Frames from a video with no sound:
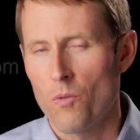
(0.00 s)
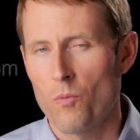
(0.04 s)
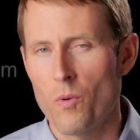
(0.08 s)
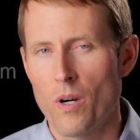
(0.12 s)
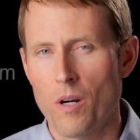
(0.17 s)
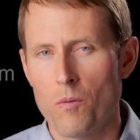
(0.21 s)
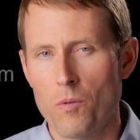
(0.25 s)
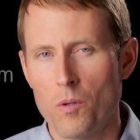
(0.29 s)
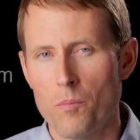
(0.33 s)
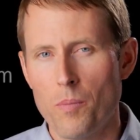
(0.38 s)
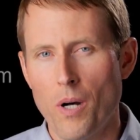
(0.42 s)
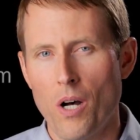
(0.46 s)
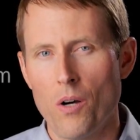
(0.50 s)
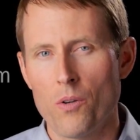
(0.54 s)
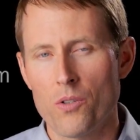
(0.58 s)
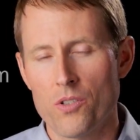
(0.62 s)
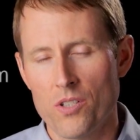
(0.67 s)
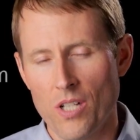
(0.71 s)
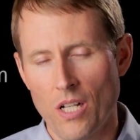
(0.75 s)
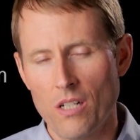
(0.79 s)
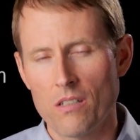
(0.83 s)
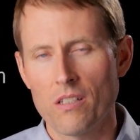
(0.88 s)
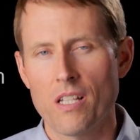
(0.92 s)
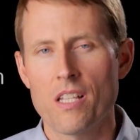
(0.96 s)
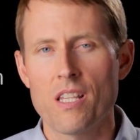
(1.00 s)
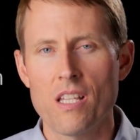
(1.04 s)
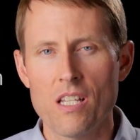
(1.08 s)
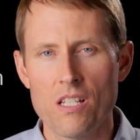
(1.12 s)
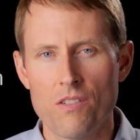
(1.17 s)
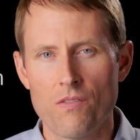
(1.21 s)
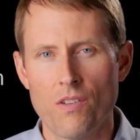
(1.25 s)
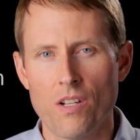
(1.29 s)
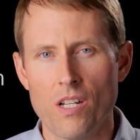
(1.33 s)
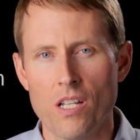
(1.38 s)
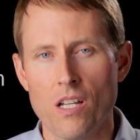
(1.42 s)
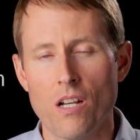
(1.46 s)
where we'll post not only
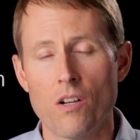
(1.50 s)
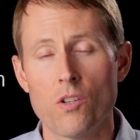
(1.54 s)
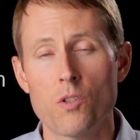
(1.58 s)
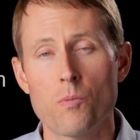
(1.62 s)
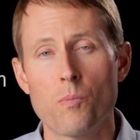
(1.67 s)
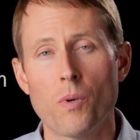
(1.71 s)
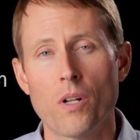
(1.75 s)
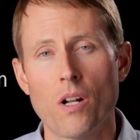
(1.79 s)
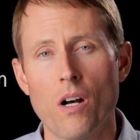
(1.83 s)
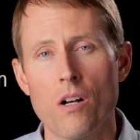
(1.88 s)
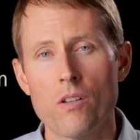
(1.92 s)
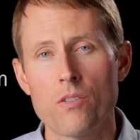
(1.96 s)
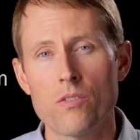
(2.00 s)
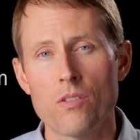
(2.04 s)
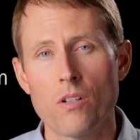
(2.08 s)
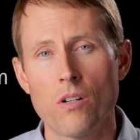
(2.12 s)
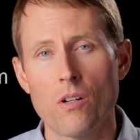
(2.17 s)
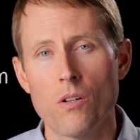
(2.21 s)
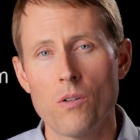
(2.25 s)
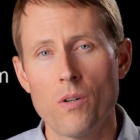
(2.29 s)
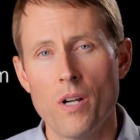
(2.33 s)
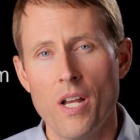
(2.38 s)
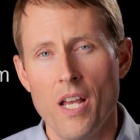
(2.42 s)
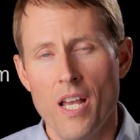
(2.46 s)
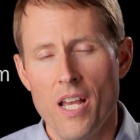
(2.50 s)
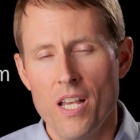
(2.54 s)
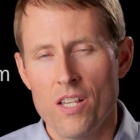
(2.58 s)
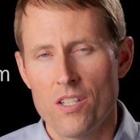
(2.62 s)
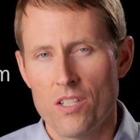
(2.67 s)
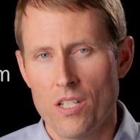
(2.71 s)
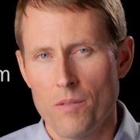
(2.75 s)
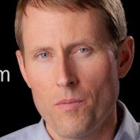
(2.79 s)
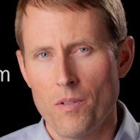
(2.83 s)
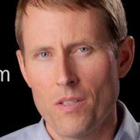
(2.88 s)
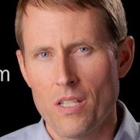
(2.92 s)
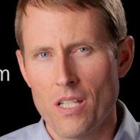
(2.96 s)
these videos, but also
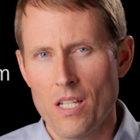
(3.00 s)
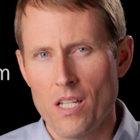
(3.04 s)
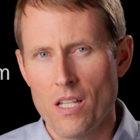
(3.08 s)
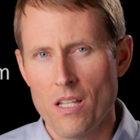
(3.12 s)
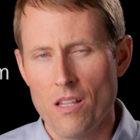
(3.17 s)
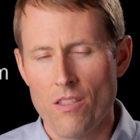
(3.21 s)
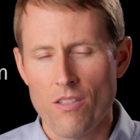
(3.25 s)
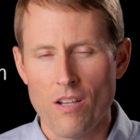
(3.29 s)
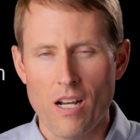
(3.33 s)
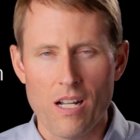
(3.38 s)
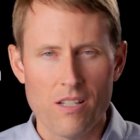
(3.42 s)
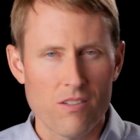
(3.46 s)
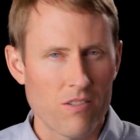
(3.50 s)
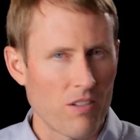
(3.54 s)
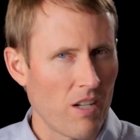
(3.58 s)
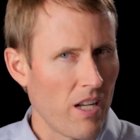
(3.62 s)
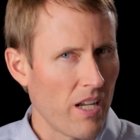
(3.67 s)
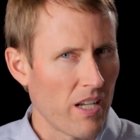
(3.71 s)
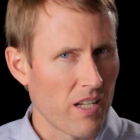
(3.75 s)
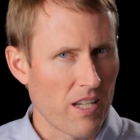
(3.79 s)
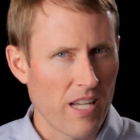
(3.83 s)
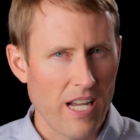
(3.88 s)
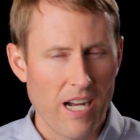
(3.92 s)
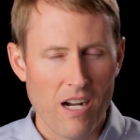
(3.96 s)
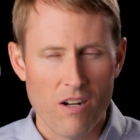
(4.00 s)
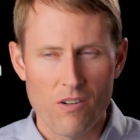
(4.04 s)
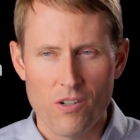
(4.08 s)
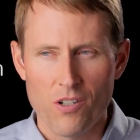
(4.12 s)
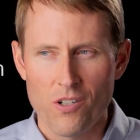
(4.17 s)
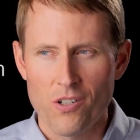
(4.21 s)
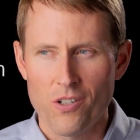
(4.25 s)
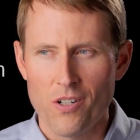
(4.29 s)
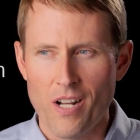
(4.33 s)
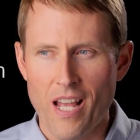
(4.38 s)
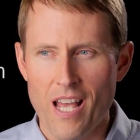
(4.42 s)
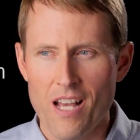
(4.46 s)
some of the thoughts that I
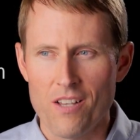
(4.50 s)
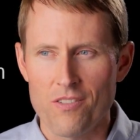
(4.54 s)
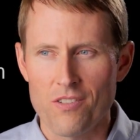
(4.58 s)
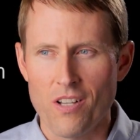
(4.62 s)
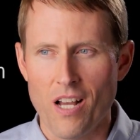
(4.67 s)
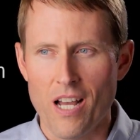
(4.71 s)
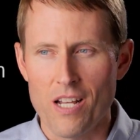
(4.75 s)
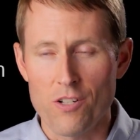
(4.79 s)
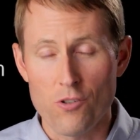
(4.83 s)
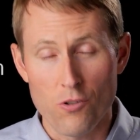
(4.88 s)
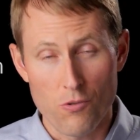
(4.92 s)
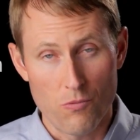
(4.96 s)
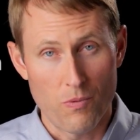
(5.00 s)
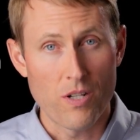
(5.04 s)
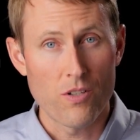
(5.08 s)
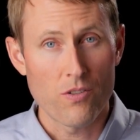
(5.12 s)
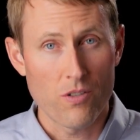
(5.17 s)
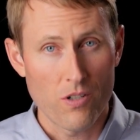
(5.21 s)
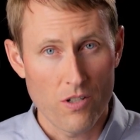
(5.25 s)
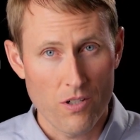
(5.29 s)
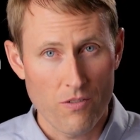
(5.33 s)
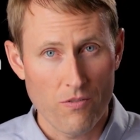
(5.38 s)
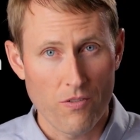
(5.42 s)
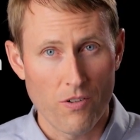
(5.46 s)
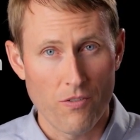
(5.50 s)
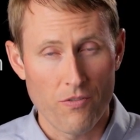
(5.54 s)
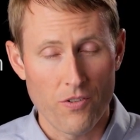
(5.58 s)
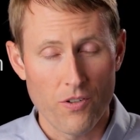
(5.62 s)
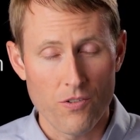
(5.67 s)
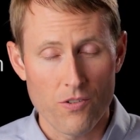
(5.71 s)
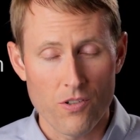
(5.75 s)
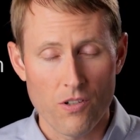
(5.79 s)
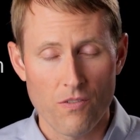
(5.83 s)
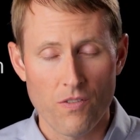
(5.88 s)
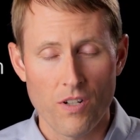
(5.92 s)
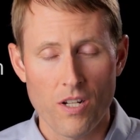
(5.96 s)
encounter as I do research for
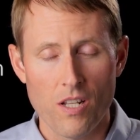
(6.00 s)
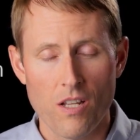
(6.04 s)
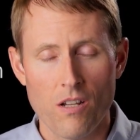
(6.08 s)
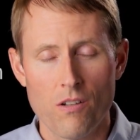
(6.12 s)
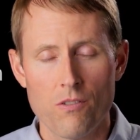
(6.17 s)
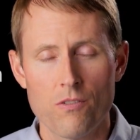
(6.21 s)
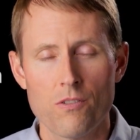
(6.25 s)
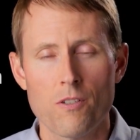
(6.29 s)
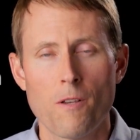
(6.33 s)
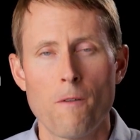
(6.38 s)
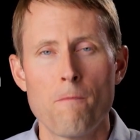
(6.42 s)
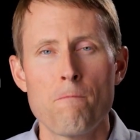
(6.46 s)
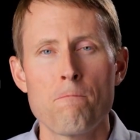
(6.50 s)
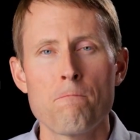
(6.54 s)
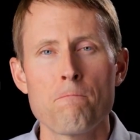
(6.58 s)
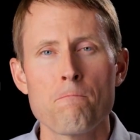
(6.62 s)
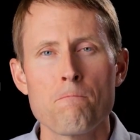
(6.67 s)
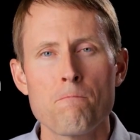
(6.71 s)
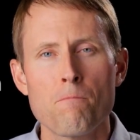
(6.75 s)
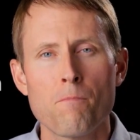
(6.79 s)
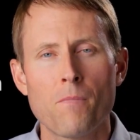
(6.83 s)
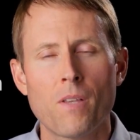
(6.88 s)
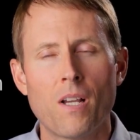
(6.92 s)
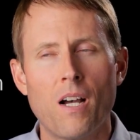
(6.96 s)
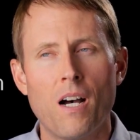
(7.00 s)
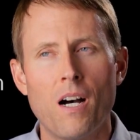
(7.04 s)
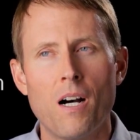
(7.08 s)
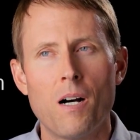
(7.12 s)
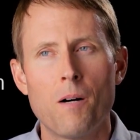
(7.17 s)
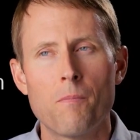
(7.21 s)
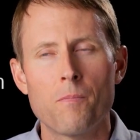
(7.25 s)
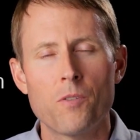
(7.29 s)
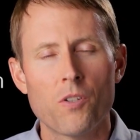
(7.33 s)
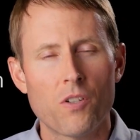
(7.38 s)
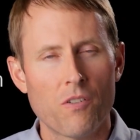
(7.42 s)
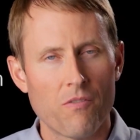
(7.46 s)
future videos.
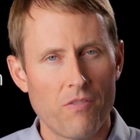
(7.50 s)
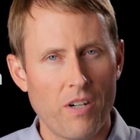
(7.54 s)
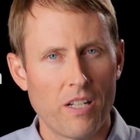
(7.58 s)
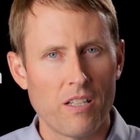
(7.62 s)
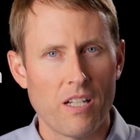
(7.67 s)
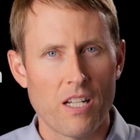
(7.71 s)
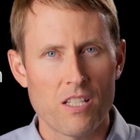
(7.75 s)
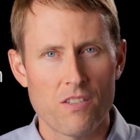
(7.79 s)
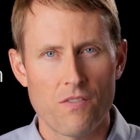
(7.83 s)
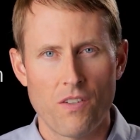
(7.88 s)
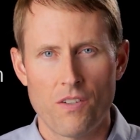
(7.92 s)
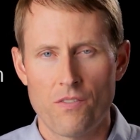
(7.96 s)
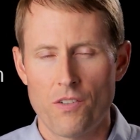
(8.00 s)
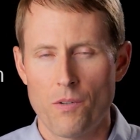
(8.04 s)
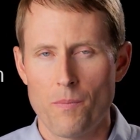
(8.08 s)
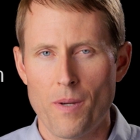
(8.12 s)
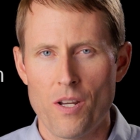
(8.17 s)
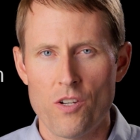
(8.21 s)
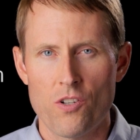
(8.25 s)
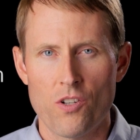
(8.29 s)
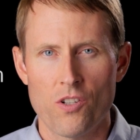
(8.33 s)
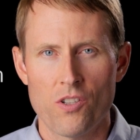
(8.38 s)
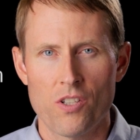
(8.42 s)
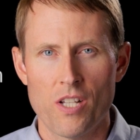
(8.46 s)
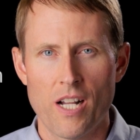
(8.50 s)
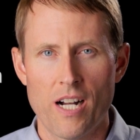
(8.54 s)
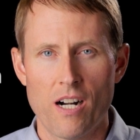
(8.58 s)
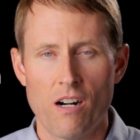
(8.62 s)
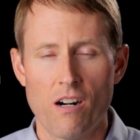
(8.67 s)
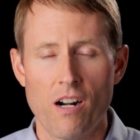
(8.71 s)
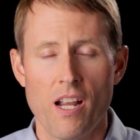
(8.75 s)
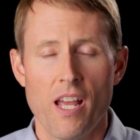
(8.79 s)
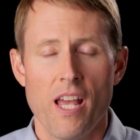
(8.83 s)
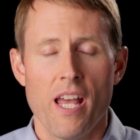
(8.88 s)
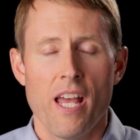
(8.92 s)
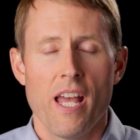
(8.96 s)
You can find lots of information
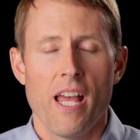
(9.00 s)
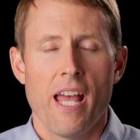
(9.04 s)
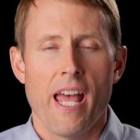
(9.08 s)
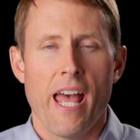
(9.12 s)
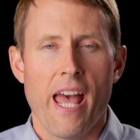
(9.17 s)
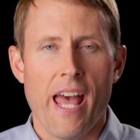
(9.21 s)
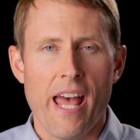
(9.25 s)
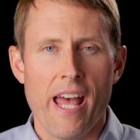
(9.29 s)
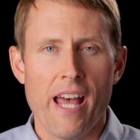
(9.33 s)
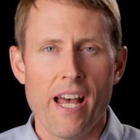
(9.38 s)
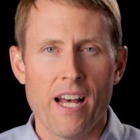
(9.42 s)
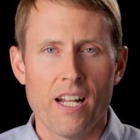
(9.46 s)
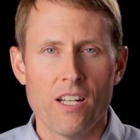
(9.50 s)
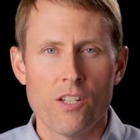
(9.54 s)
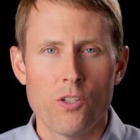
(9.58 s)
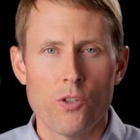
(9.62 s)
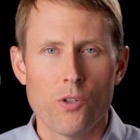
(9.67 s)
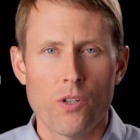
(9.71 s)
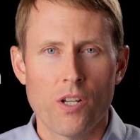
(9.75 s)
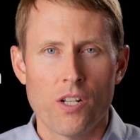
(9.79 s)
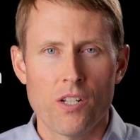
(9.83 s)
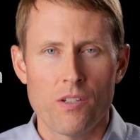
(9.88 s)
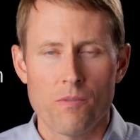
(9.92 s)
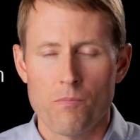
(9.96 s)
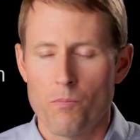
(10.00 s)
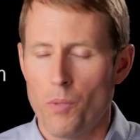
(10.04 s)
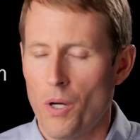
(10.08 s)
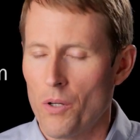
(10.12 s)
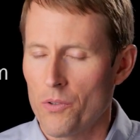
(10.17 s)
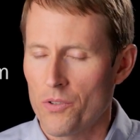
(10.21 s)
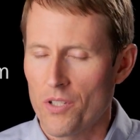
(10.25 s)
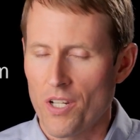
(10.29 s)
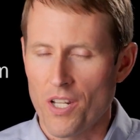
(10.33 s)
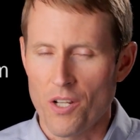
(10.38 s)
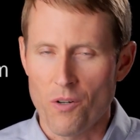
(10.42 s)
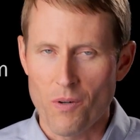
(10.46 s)
there. And you can
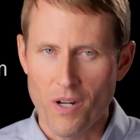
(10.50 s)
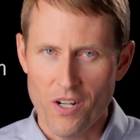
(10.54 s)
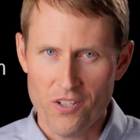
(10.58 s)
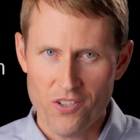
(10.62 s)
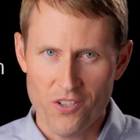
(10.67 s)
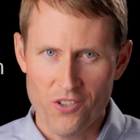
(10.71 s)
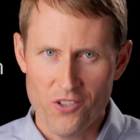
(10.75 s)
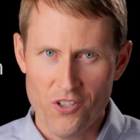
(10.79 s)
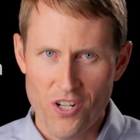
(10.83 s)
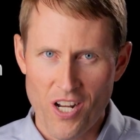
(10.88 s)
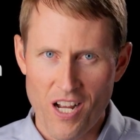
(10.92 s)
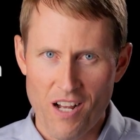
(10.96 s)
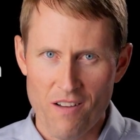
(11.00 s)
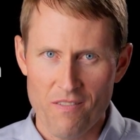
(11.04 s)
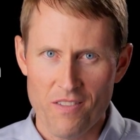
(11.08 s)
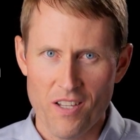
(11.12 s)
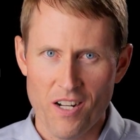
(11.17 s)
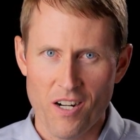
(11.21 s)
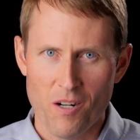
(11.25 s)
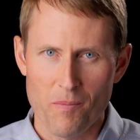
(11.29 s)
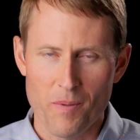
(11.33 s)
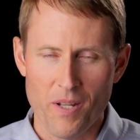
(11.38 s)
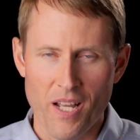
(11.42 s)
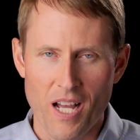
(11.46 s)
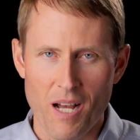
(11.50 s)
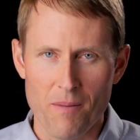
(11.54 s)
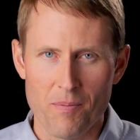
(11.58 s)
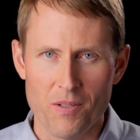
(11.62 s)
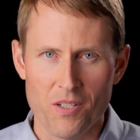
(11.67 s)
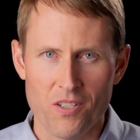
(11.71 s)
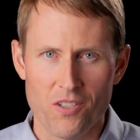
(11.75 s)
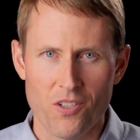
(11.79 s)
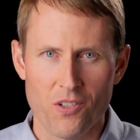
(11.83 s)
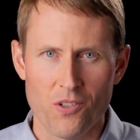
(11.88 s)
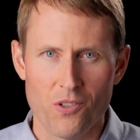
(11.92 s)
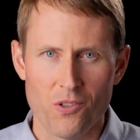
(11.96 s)
post any questions you have there. I'll be
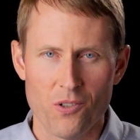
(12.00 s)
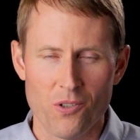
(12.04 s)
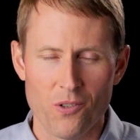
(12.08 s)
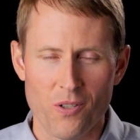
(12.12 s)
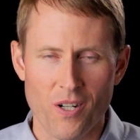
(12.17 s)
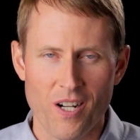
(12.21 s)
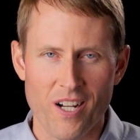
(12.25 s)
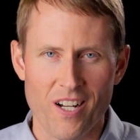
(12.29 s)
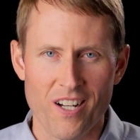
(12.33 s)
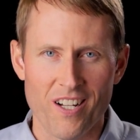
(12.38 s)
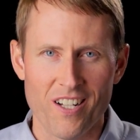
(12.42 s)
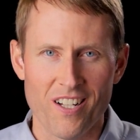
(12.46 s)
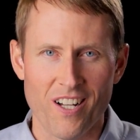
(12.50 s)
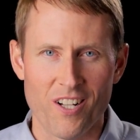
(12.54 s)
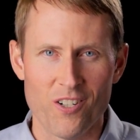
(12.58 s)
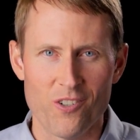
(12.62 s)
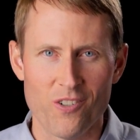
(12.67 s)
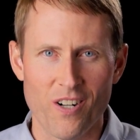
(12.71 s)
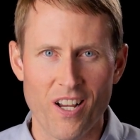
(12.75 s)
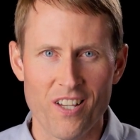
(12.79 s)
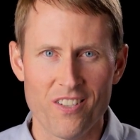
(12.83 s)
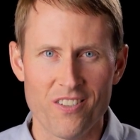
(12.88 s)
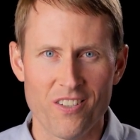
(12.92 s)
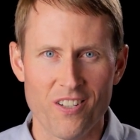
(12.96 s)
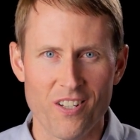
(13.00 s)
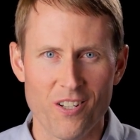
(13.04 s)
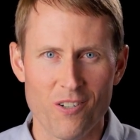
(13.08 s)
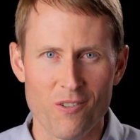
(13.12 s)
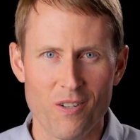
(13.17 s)
happy to address any